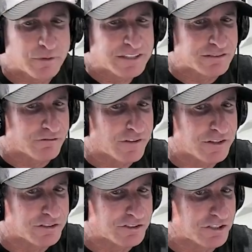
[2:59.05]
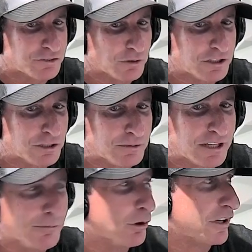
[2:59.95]
reason for this is just to
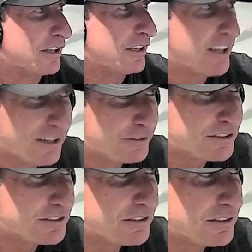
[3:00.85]
accumulate more gifts?